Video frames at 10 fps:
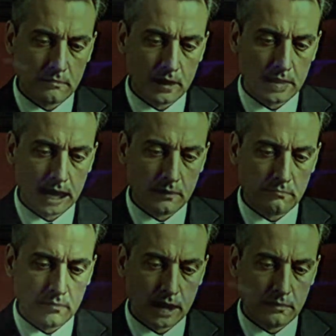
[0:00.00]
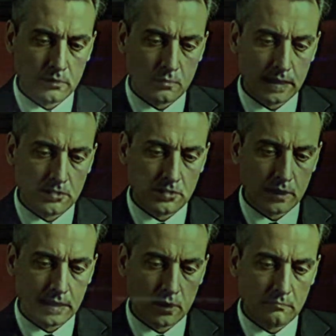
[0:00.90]
a lad of 5 who had
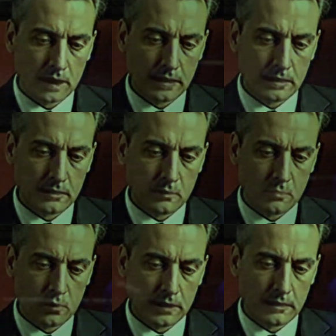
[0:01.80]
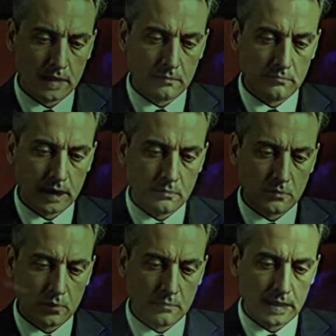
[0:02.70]
strayed off early in the morning and failed
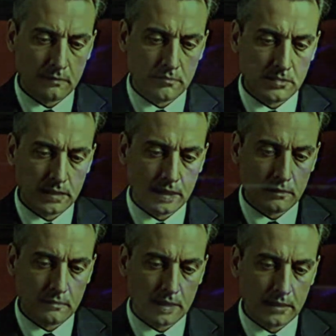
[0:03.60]
to appear for dinner,